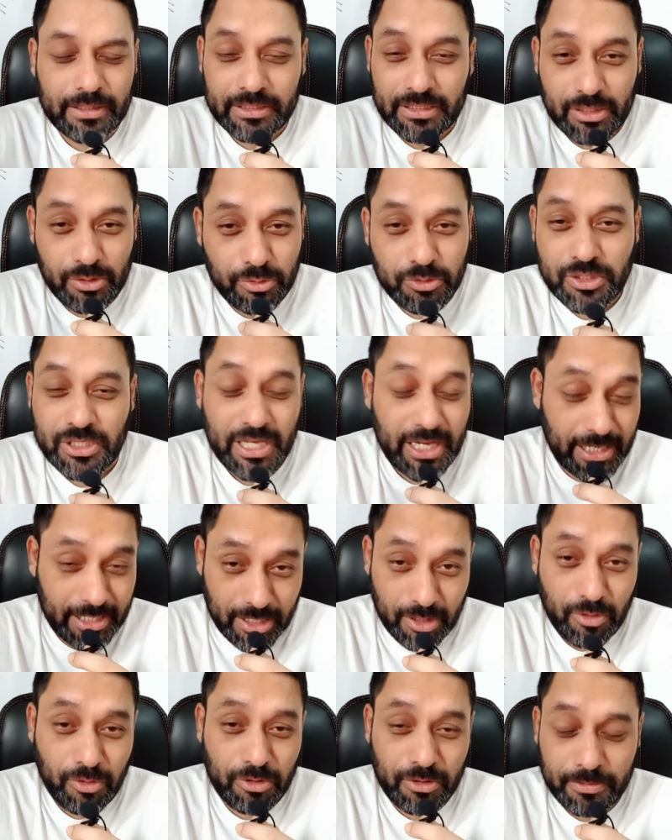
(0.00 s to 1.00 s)
use in
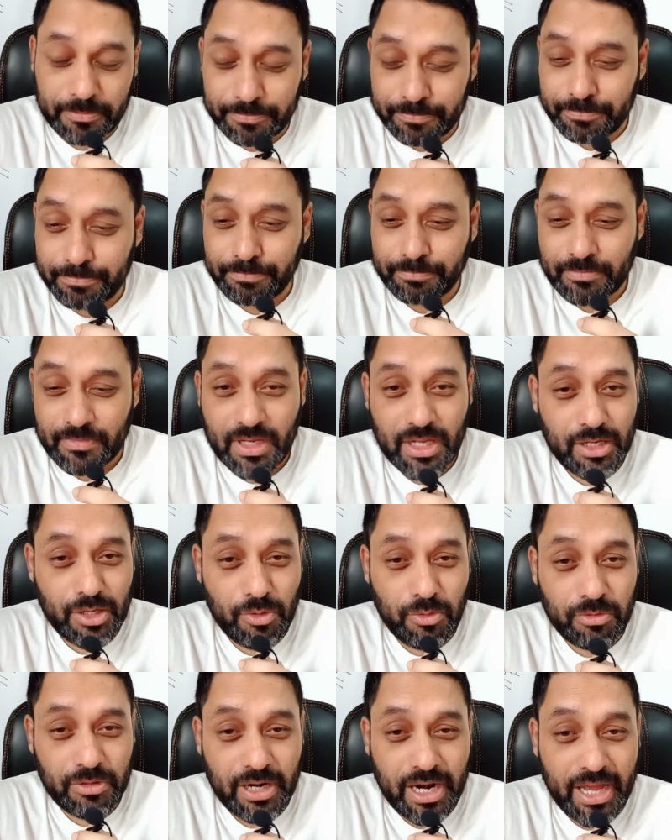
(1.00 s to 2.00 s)

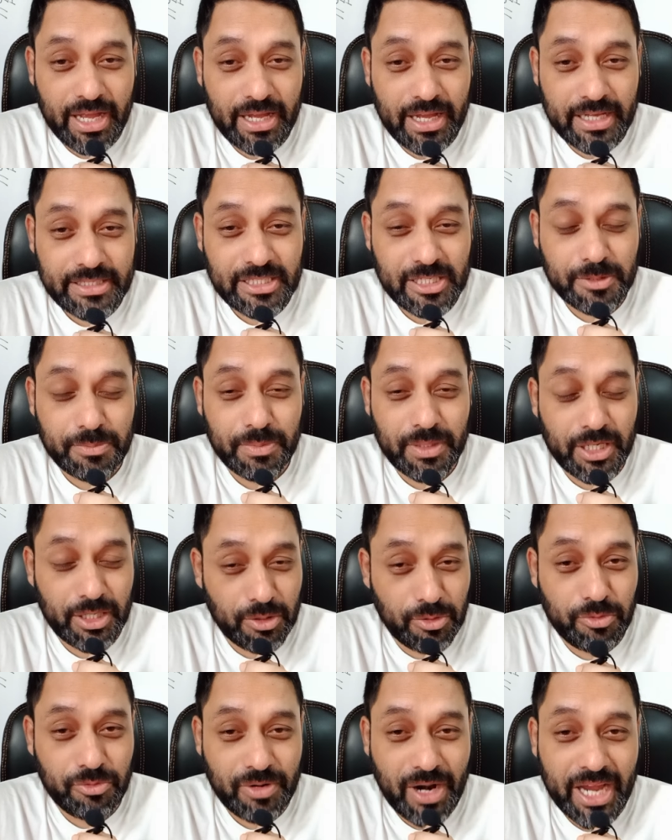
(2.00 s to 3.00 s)
your assessment, in
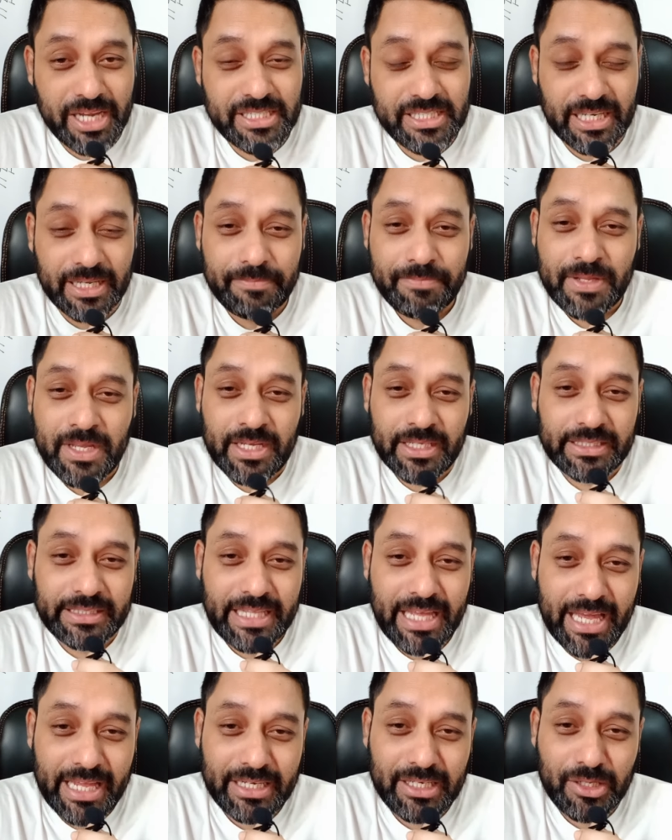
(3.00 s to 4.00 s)
your writing,
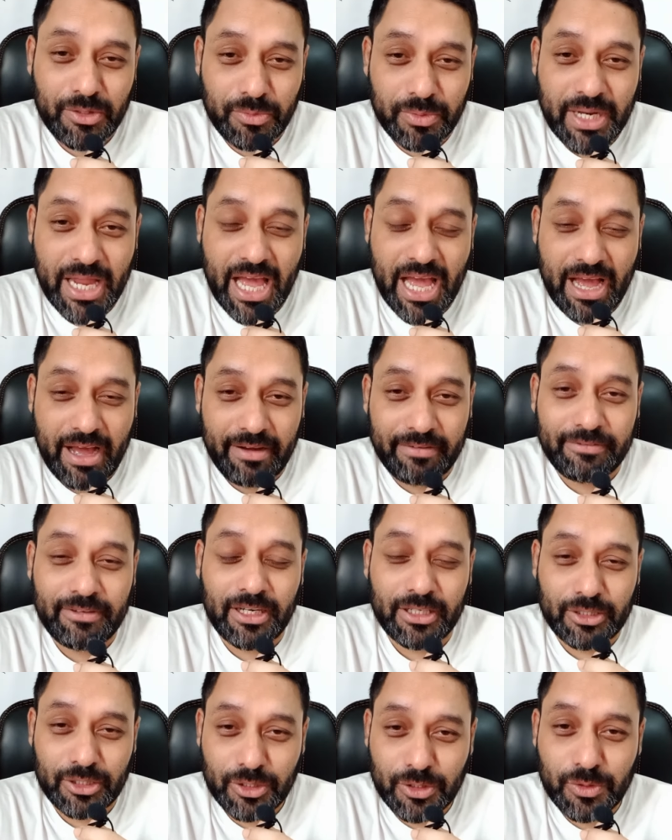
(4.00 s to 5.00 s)
then you will have
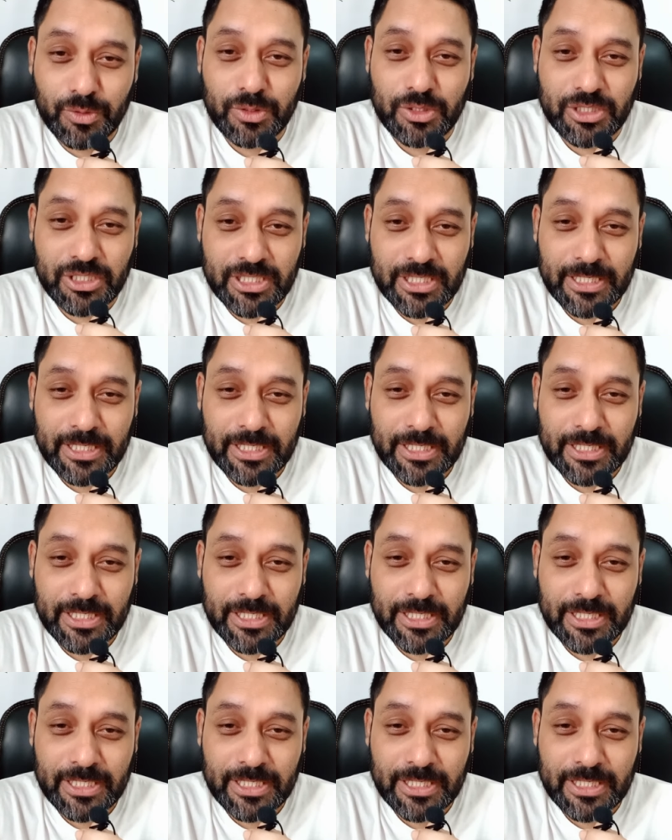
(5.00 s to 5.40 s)
a good